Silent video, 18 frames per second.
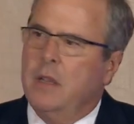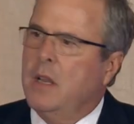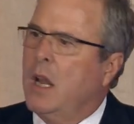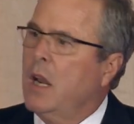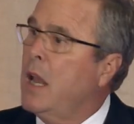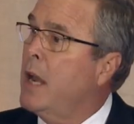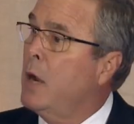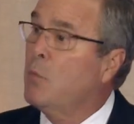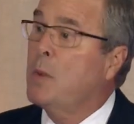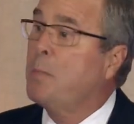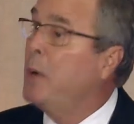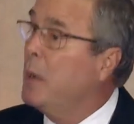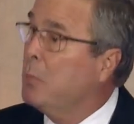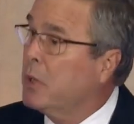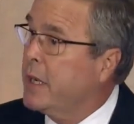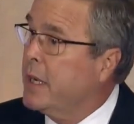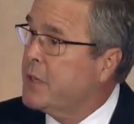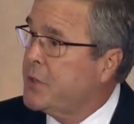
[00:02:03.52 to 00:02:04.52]
A lot of
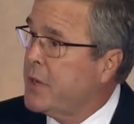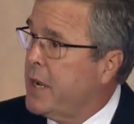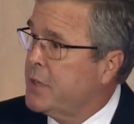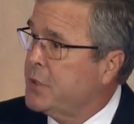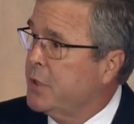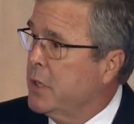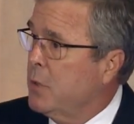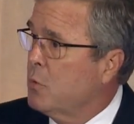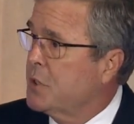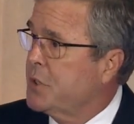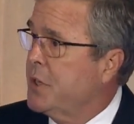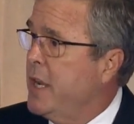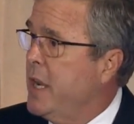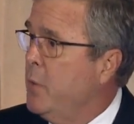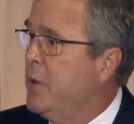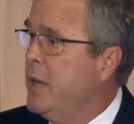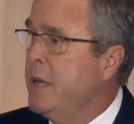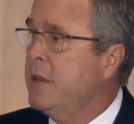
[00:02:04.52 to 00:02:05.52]
Republicans actually were
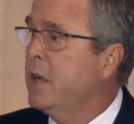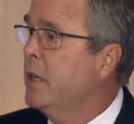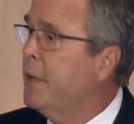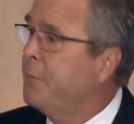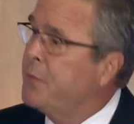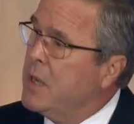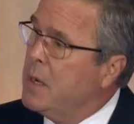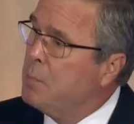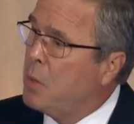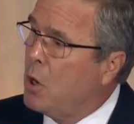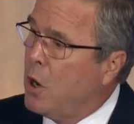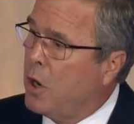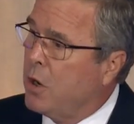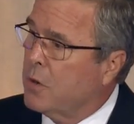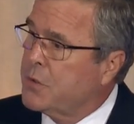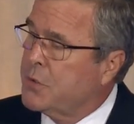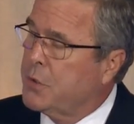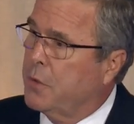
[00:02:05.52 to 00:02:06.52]
saying we need to lift the
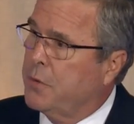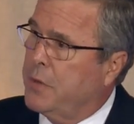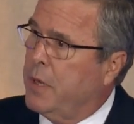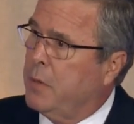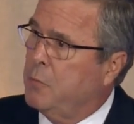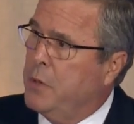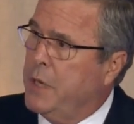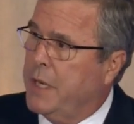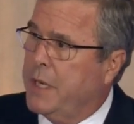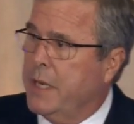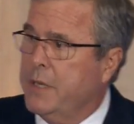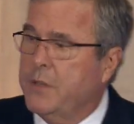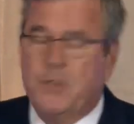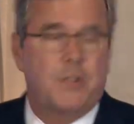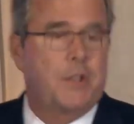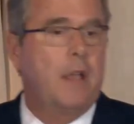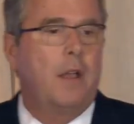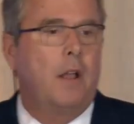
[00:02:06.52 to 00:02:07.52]
embargo so that we can
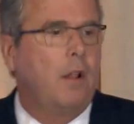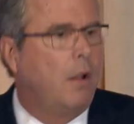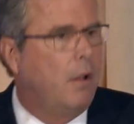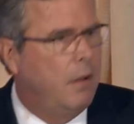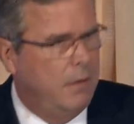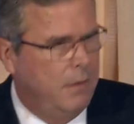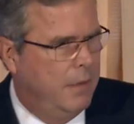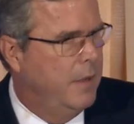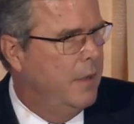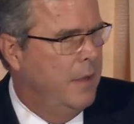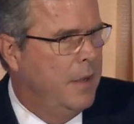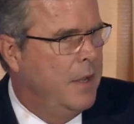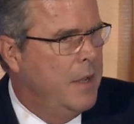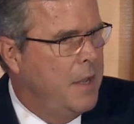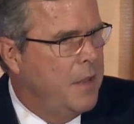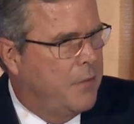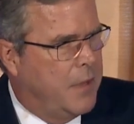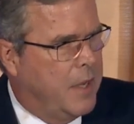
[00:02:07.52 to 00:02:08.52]
sell
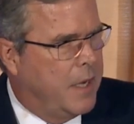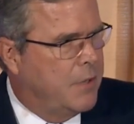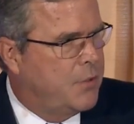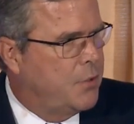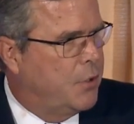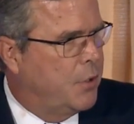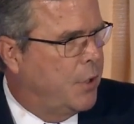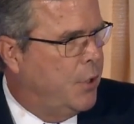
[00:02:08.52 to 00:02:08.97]
things to